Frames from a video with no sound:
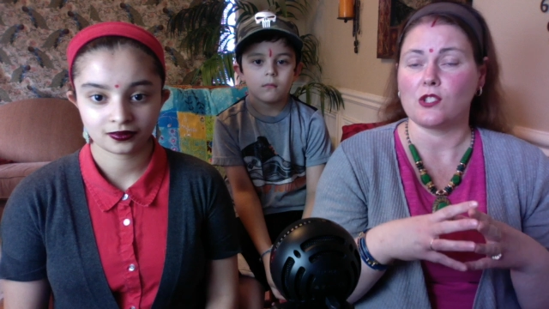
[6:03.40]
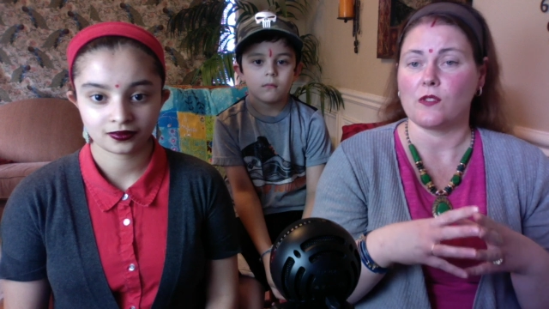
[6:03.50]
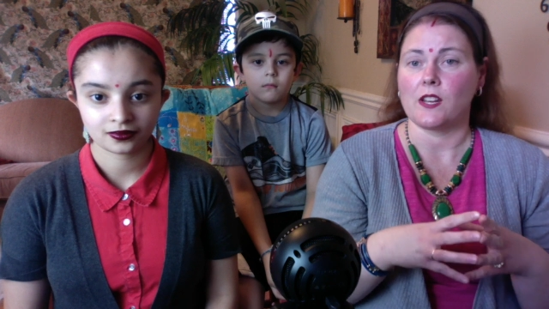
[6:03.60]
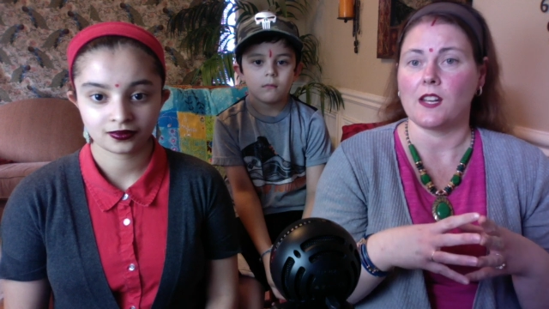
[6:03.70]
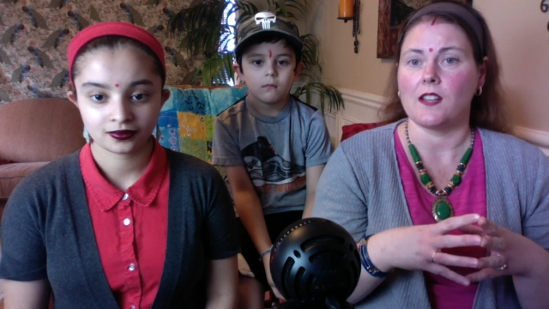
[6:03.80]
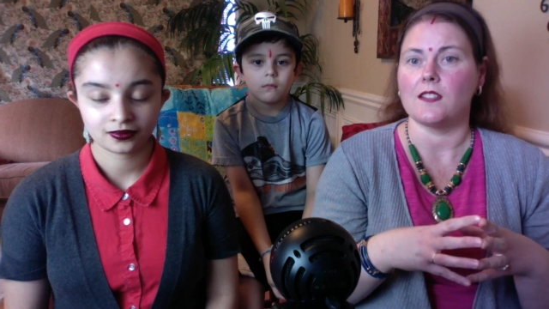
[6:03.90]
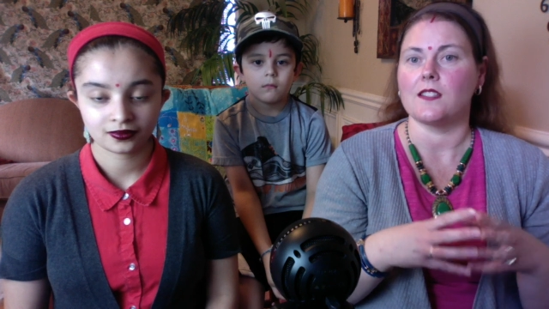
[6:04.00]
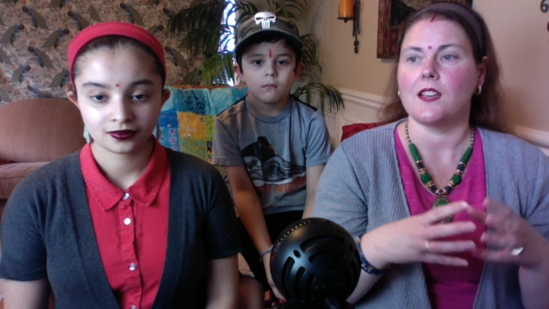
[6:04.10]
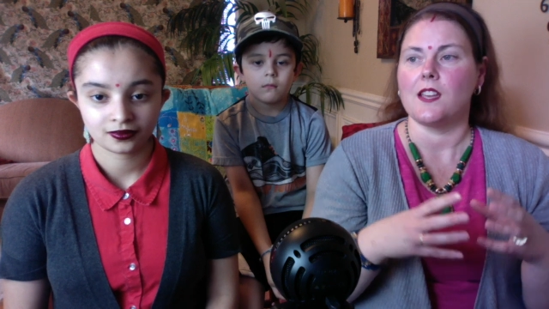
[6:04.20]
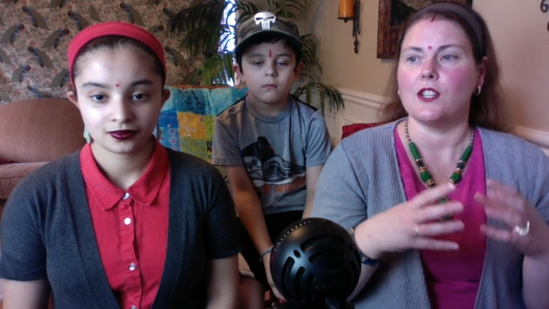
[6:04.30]

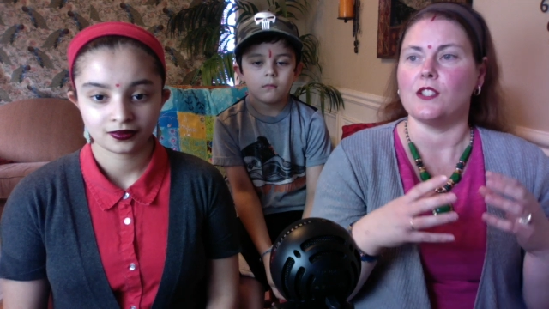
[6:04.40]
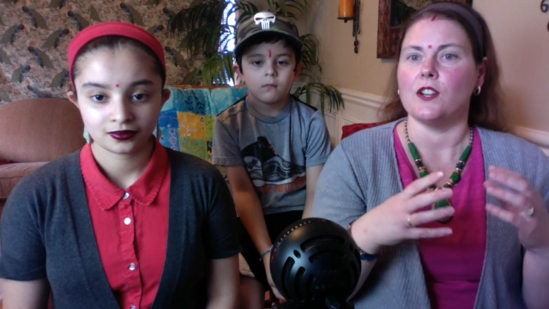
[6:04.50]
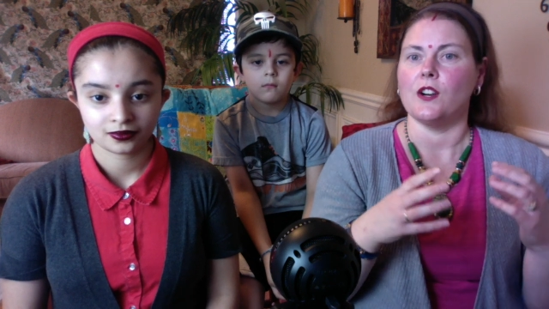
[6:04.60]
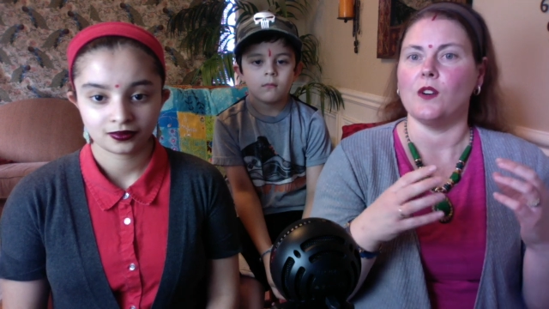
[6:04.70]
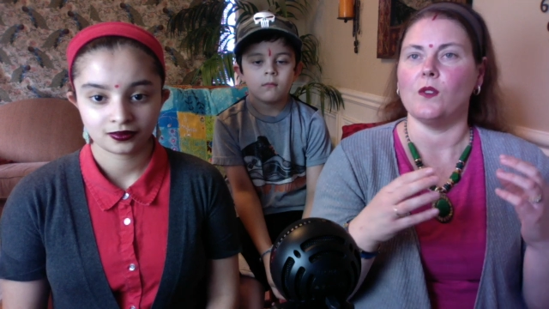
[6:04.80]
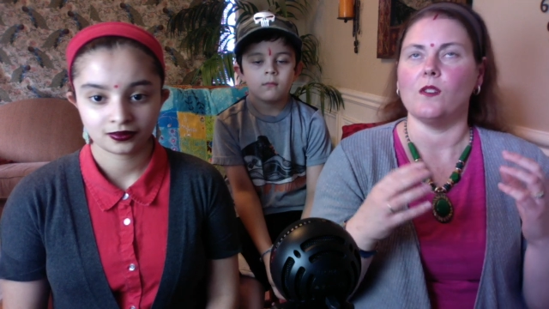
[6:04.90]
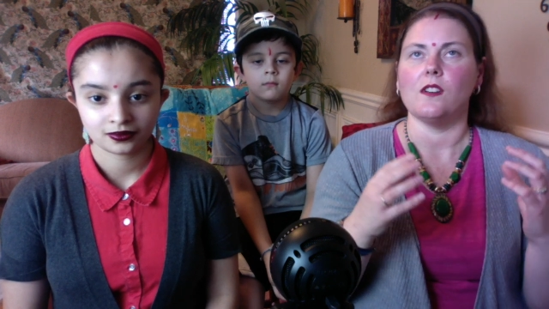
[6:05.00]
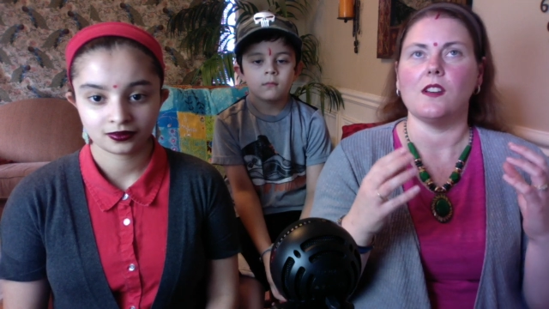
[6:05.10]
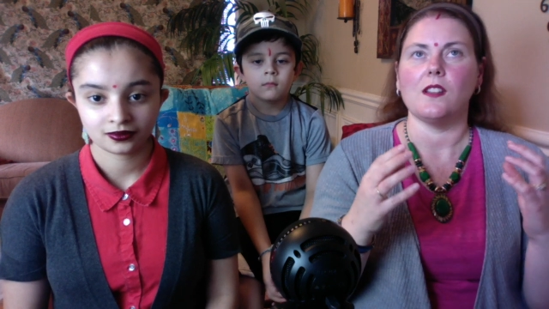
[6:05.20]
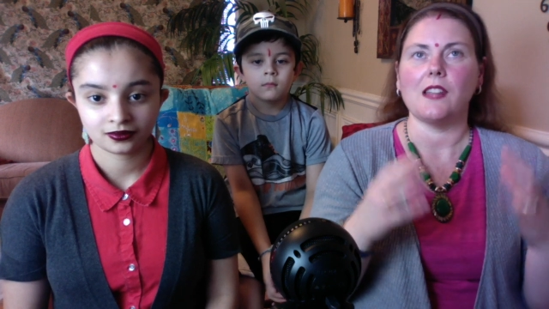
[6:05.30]
Speaker 1: treaties, you know,
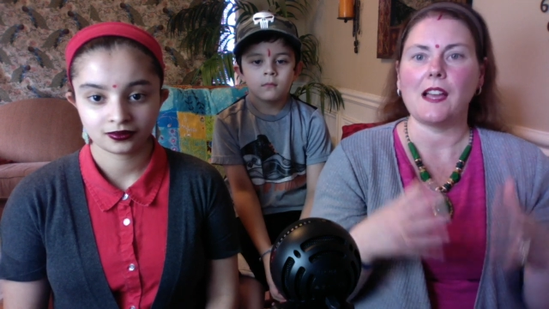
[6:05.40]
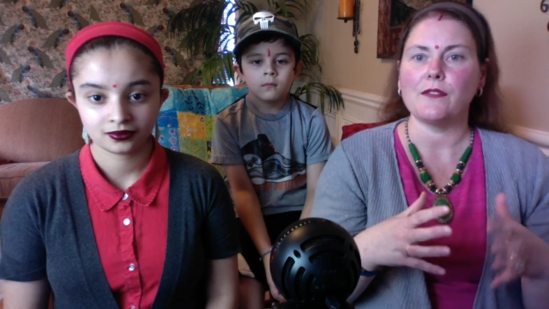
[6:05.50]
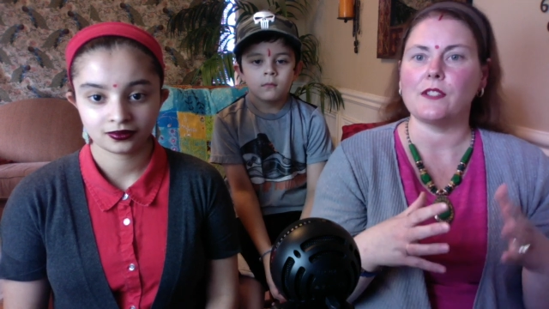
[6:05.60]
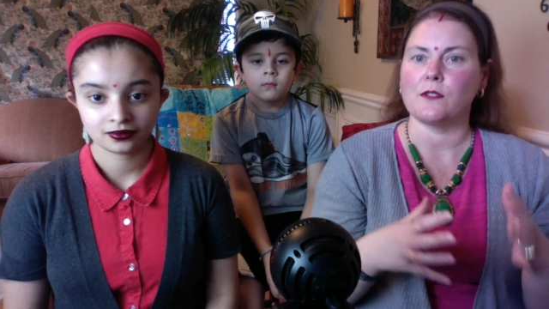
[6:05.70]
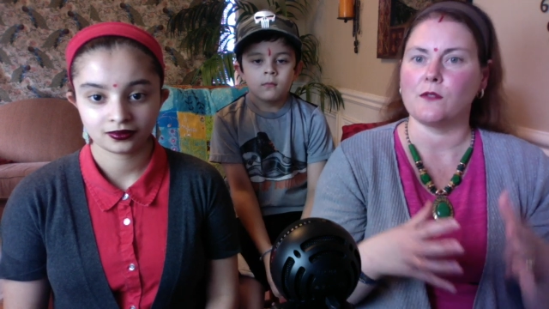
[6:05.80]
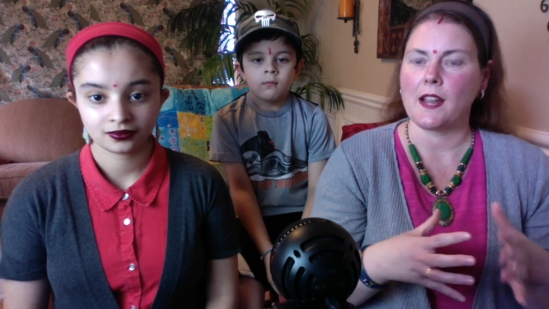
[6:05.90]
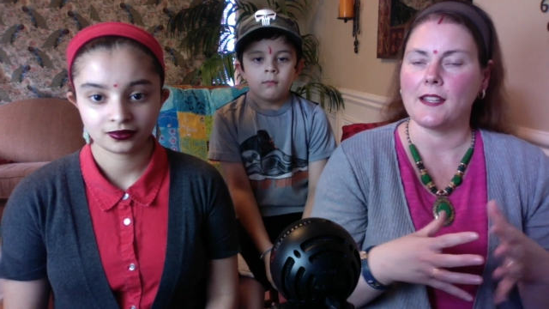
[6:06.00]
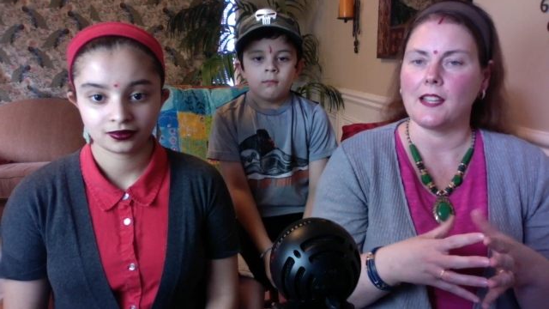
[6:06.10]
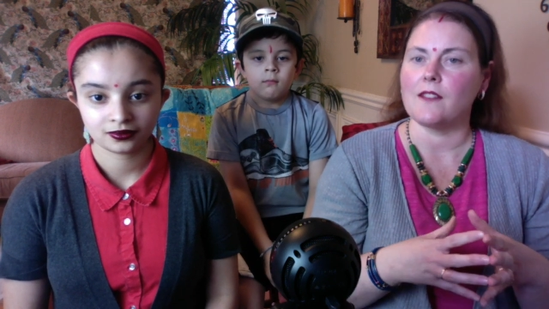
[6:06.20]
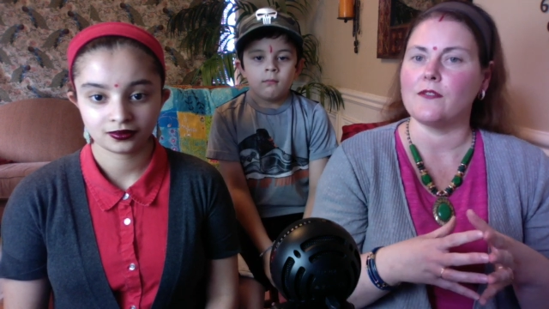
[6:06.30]
left and
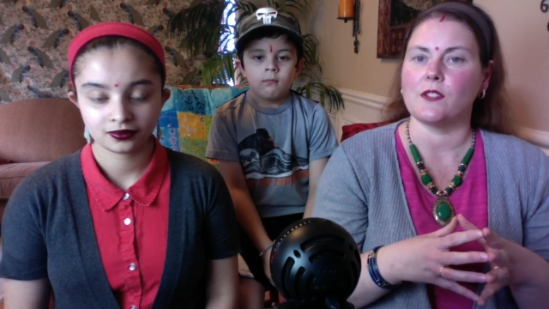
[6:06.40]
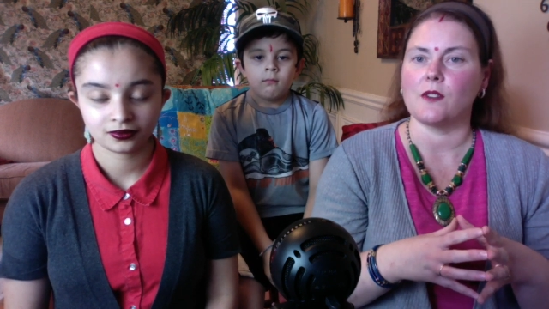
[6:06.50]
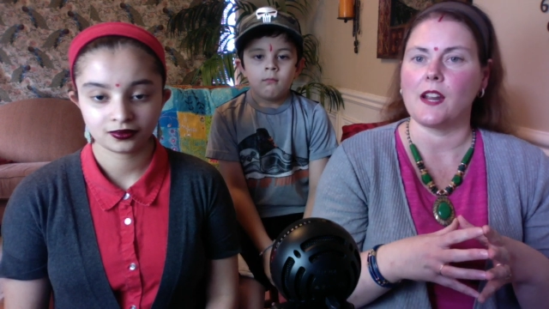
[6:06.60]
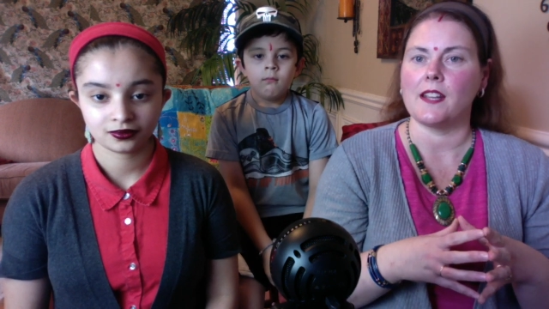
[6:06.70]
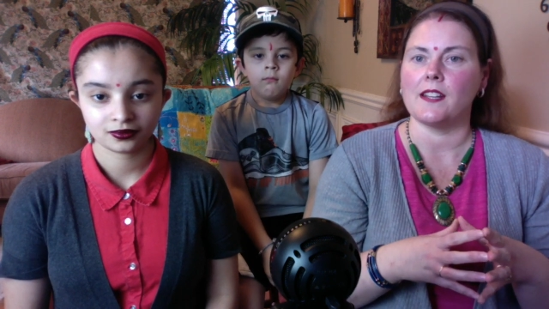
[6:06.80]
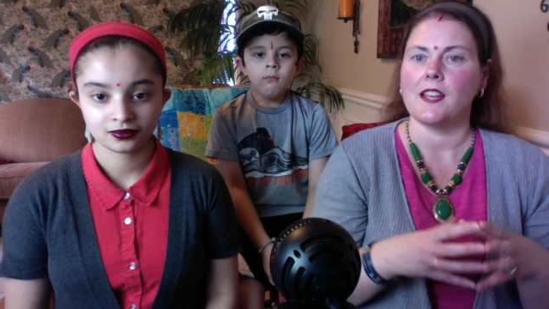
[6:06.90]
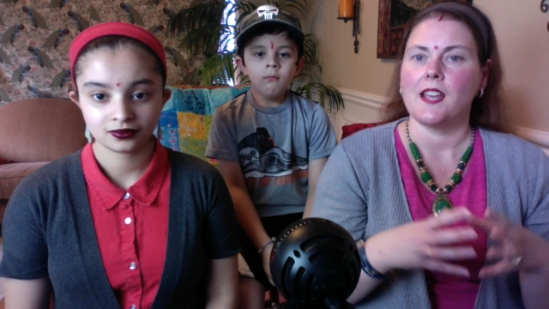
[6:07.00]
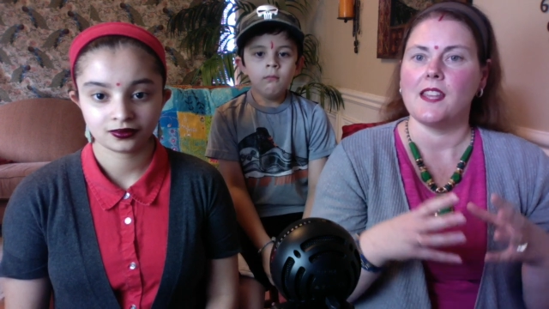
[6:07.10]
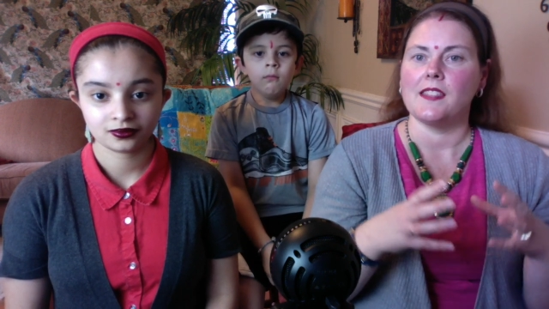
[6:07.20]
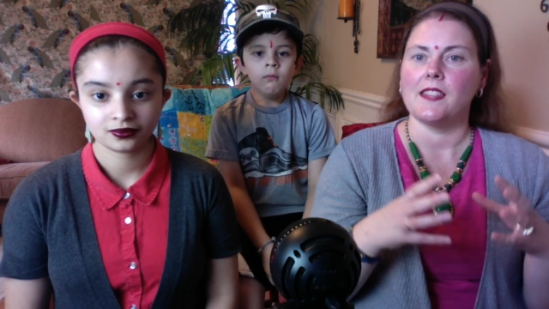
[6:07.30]
right, left and right.
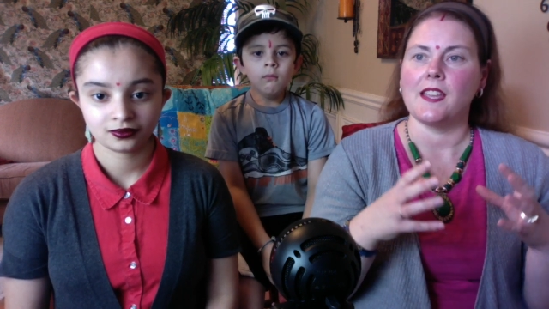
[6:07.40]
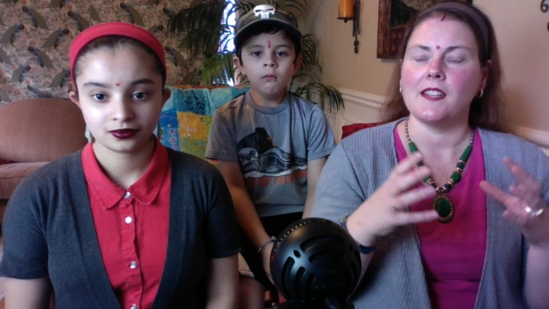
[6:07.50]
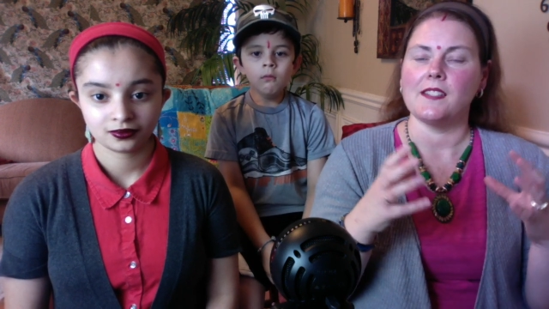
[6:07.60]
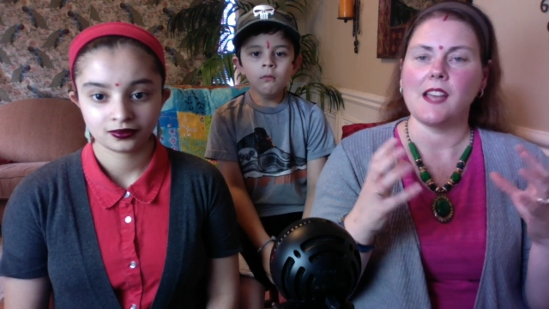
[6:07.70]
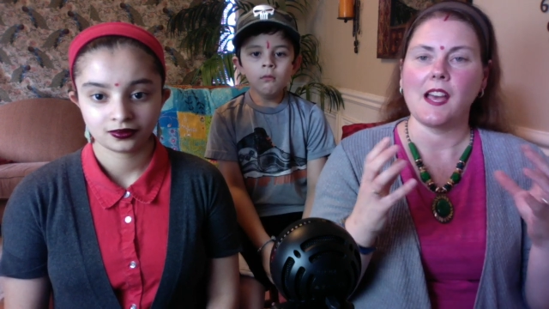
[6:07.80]
They t